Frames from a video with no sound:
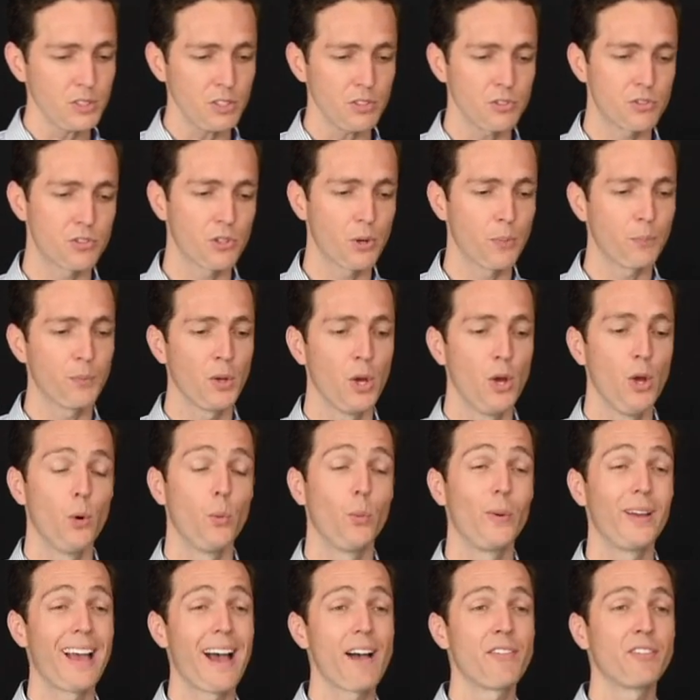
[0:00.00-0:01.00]
So
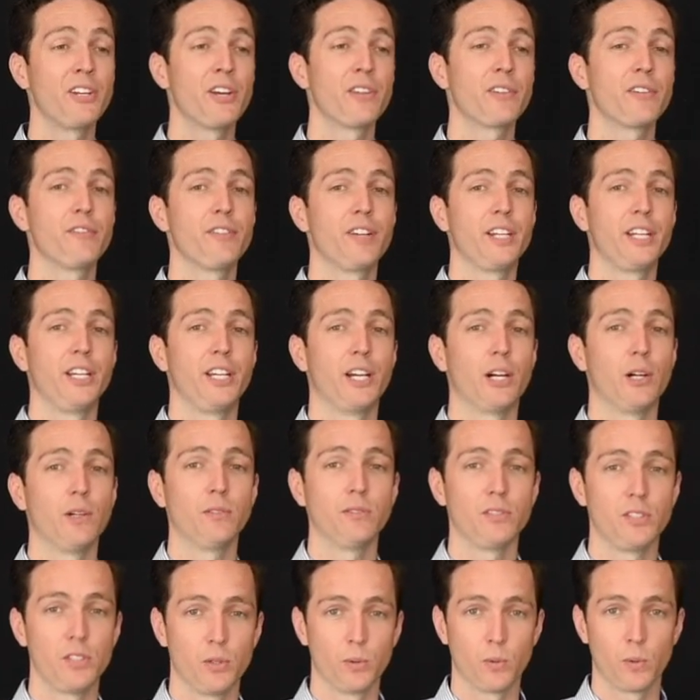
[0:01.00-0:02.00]
we have another
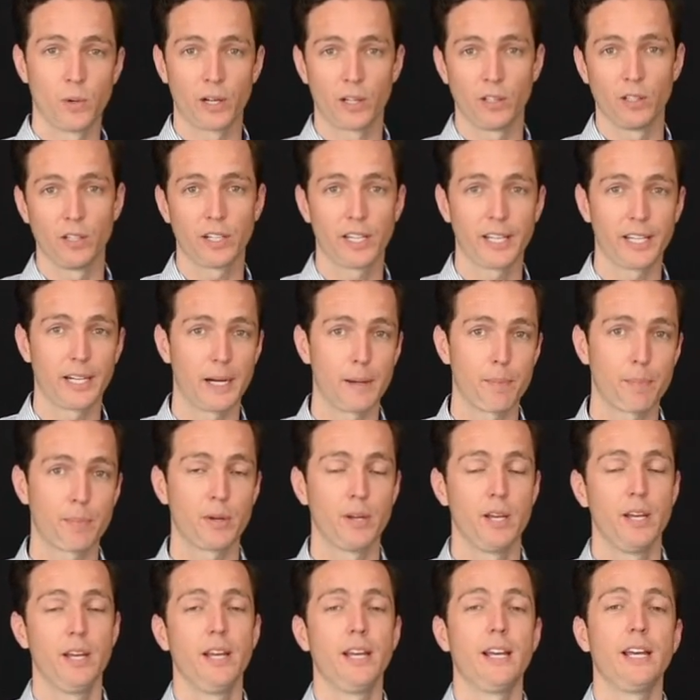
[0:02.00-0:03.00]
video, you'll want to look it
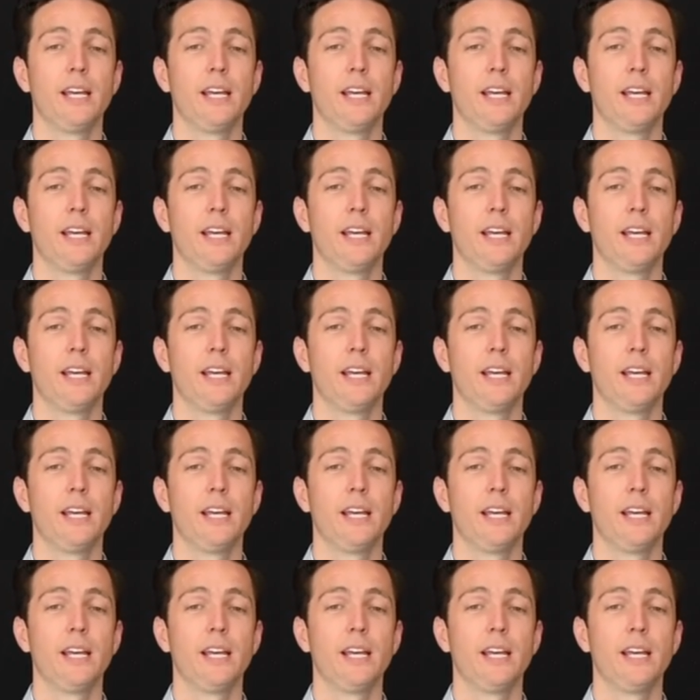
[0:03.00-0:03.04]
up.